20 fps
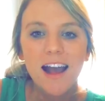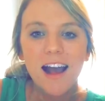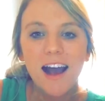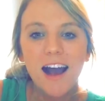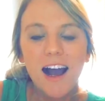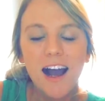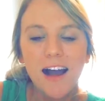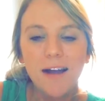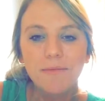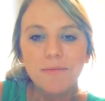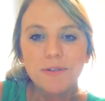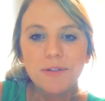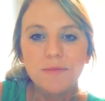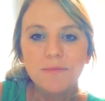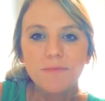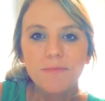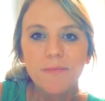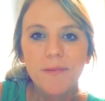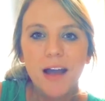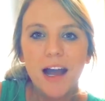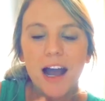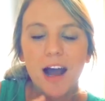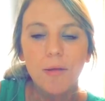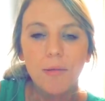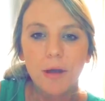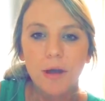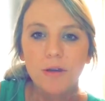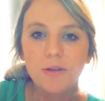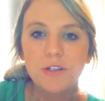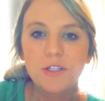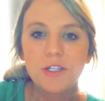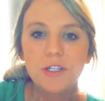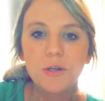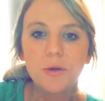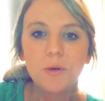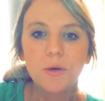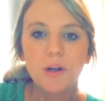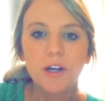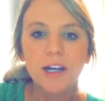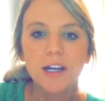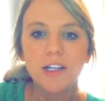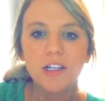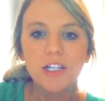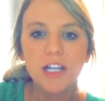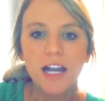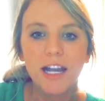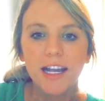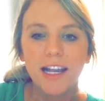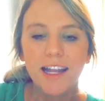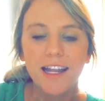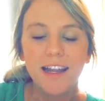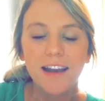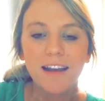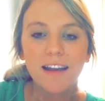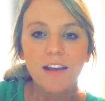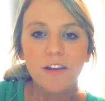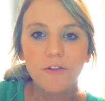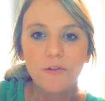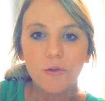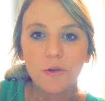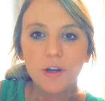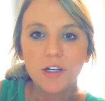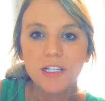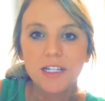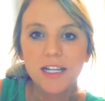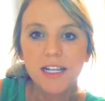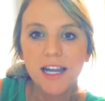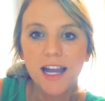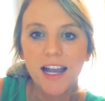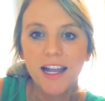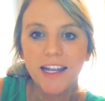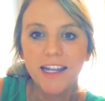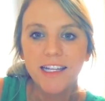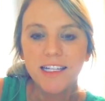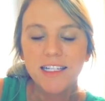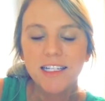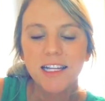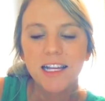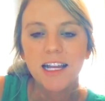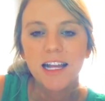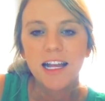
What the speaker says: I'll post your check-in for tonight,